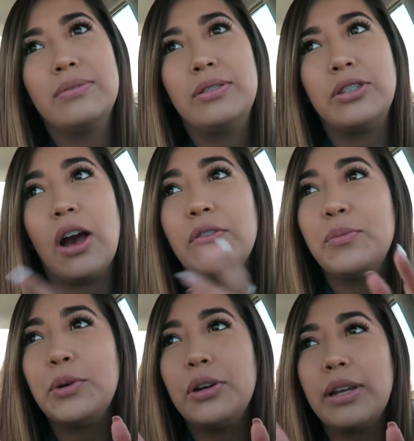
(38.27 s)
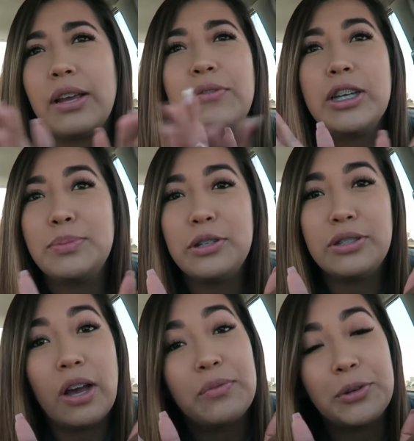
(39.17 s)
sophomore, like freshman or
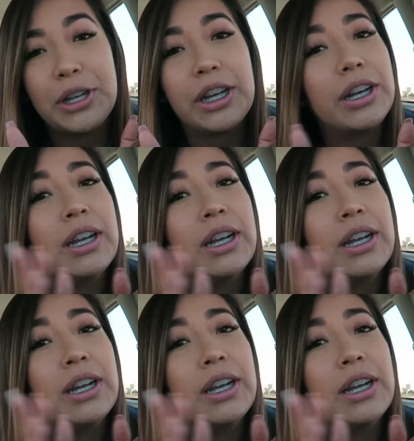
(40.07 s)
sophomore year.